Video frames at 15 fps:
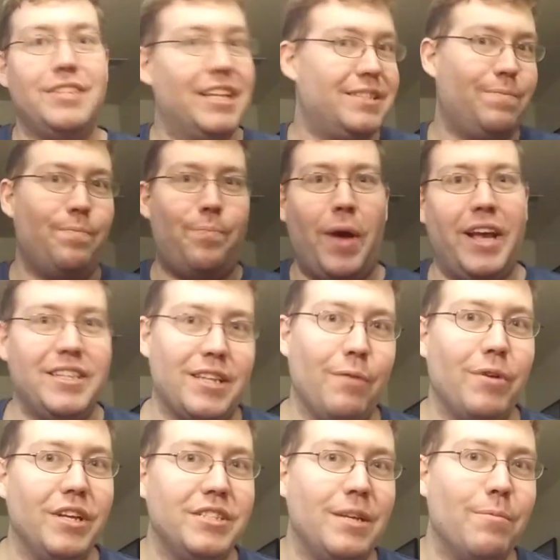That's basically
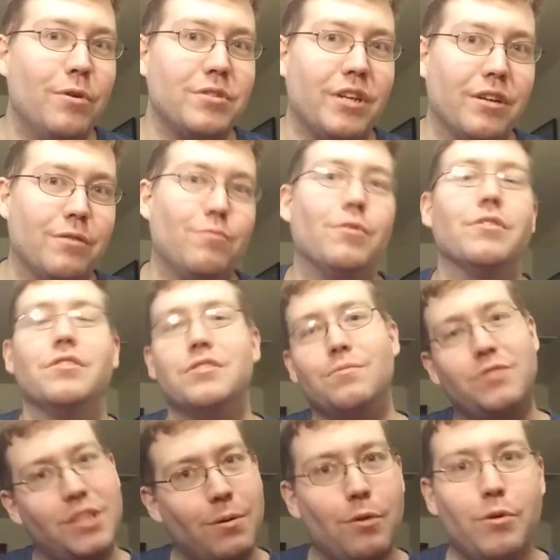what you see most characters wore. There's
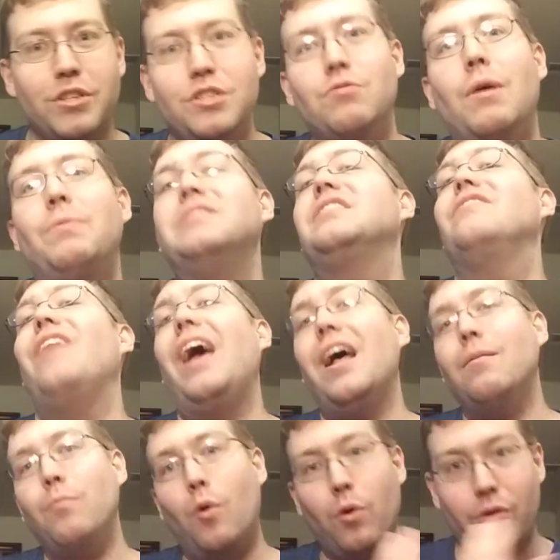some original weapons. They've
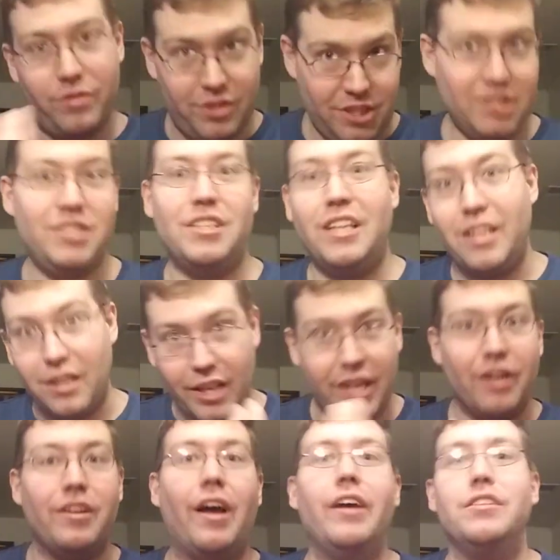added more since in the
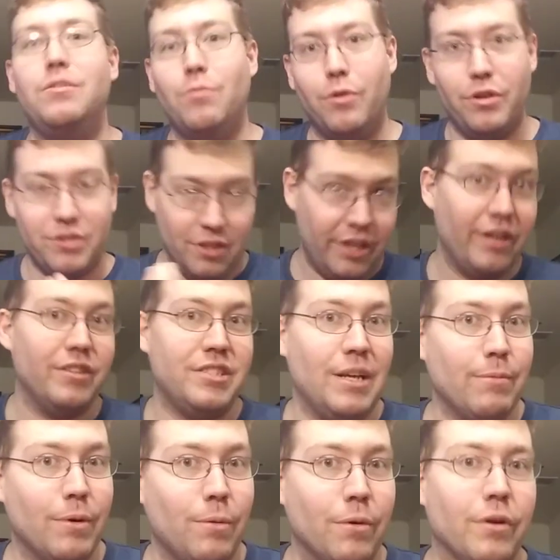later Dynasty Warriors, later
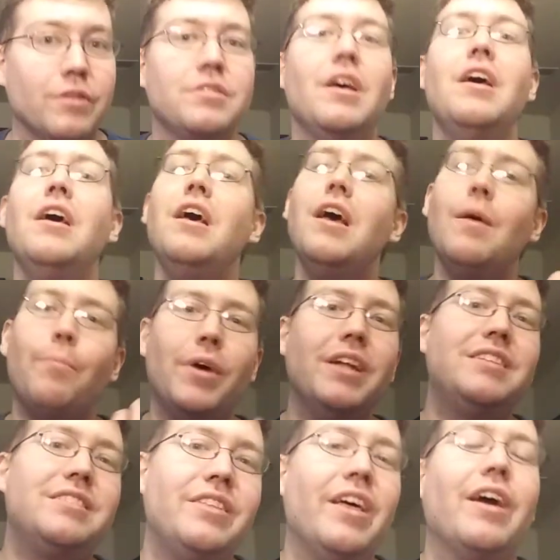Samurai Warriors. But
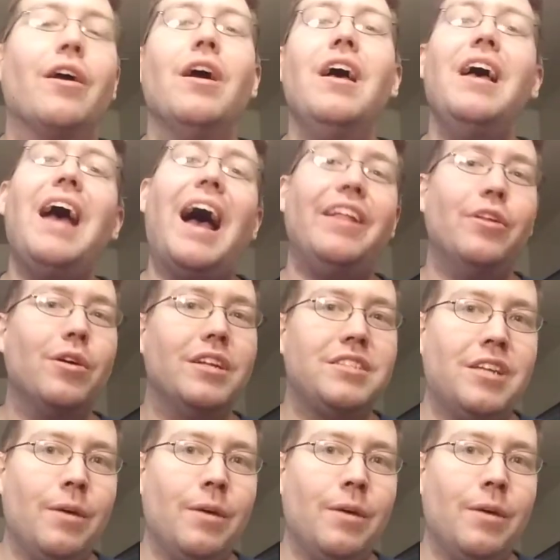it's there. I know that's a